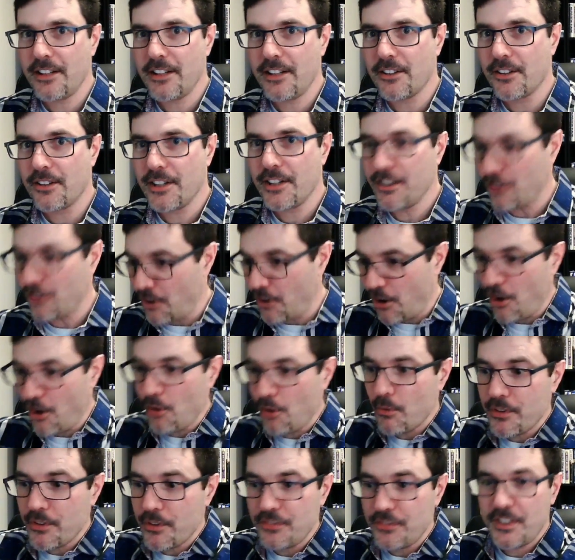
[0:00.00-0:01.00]
Or, all
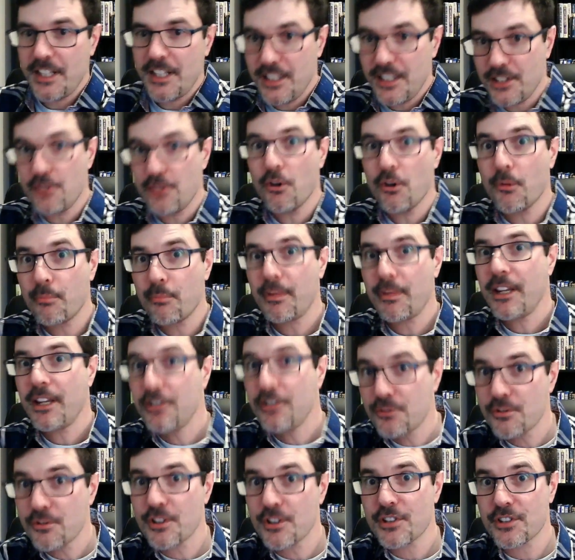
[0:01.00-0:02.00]
within your
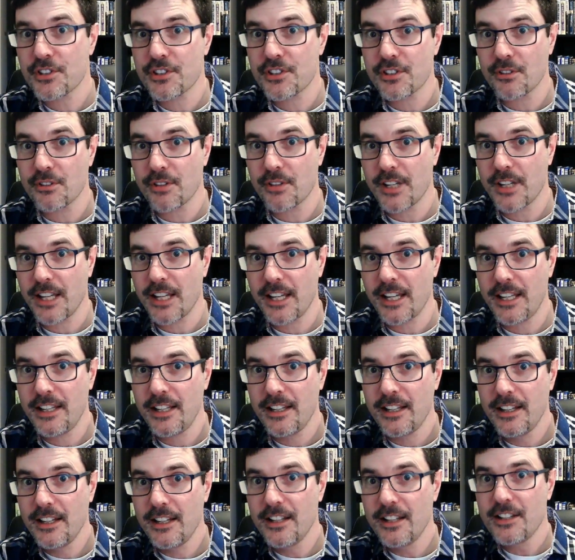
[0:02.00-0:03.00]
Pinterest, okay?
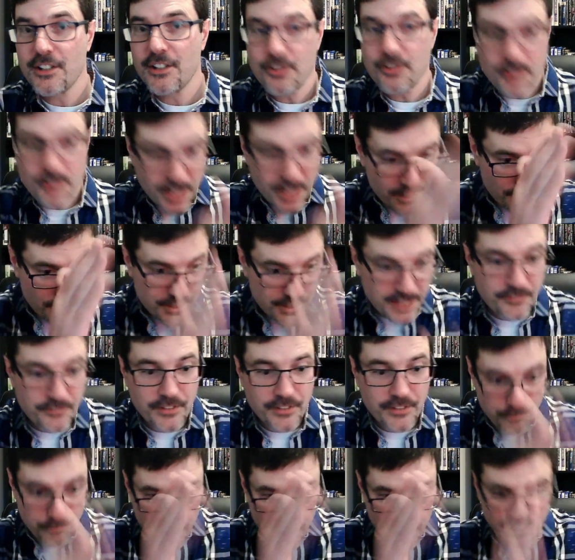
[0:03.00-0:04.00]
You got your
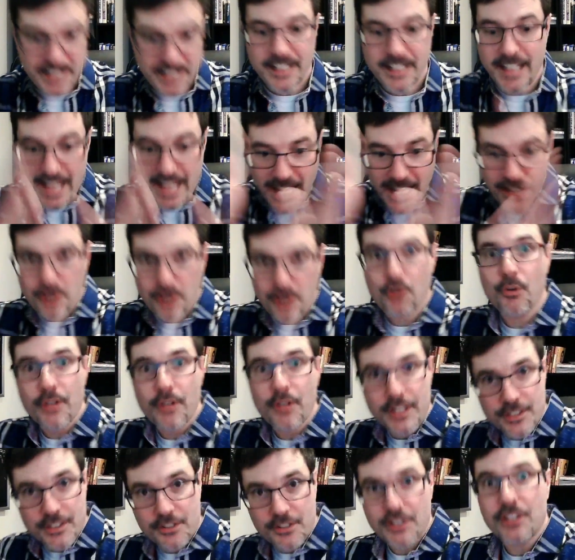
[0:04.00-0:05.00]
different pin
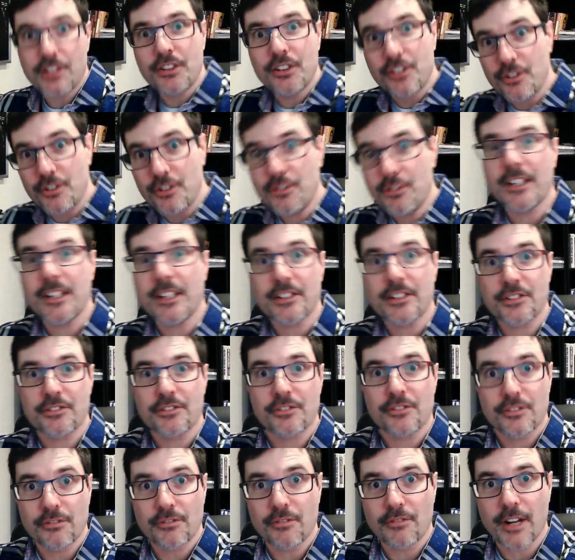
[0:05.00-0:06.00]
categories. You can do
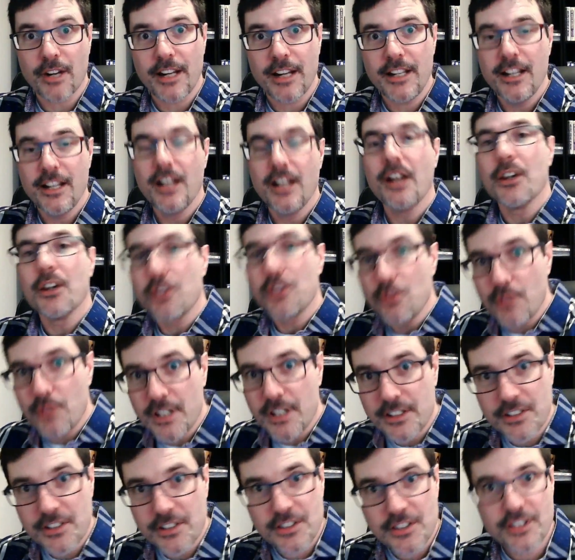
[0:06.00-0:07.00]
this, right? You
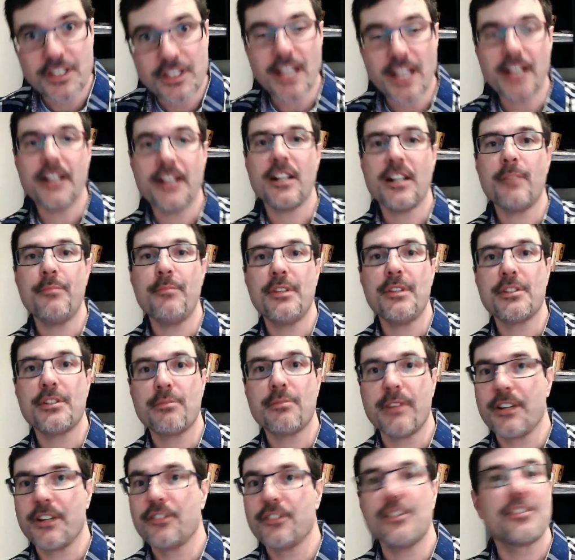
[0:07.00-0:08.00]
can set it up this
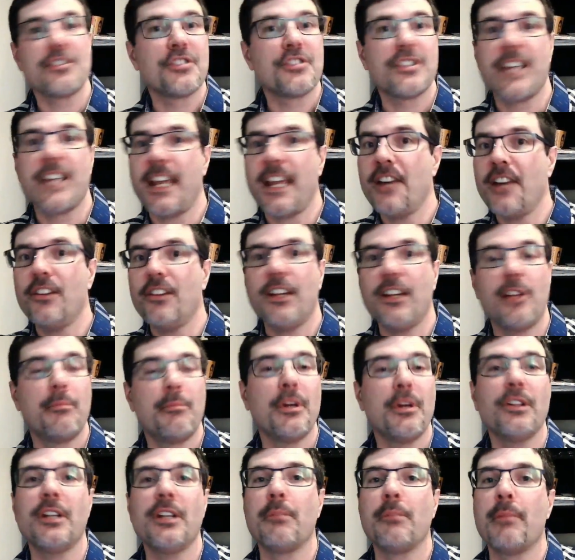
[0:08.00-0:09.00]
way. You're just scaling and
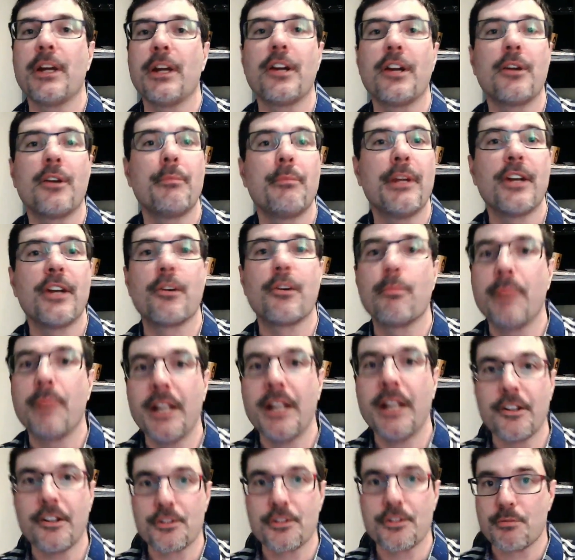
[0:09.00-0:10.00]
building bigger and bigger and
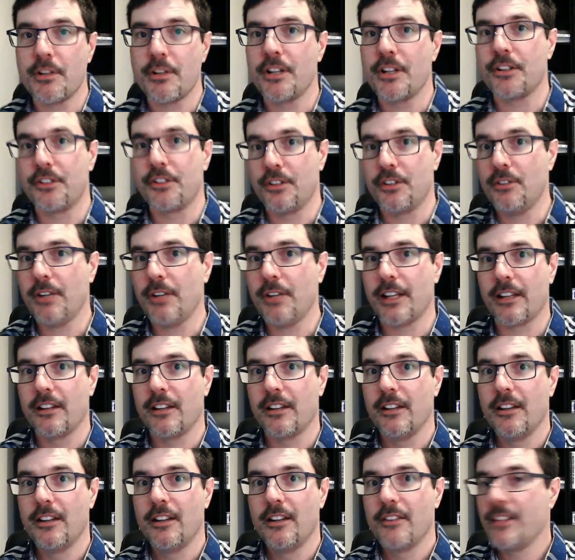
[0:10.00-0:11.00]
bigger is what you're doing.
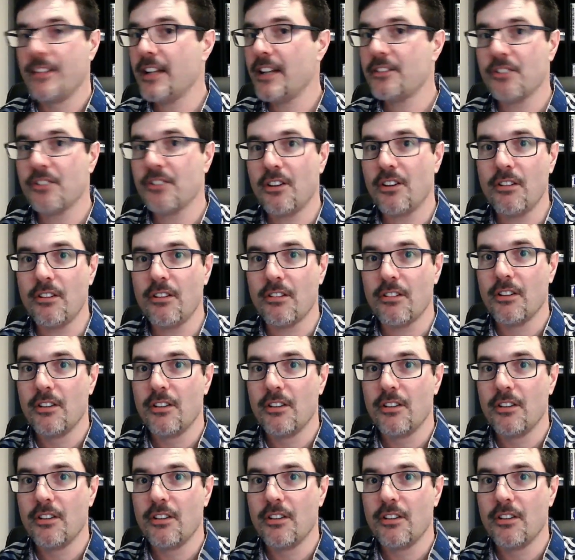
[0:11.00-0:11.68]
That's all.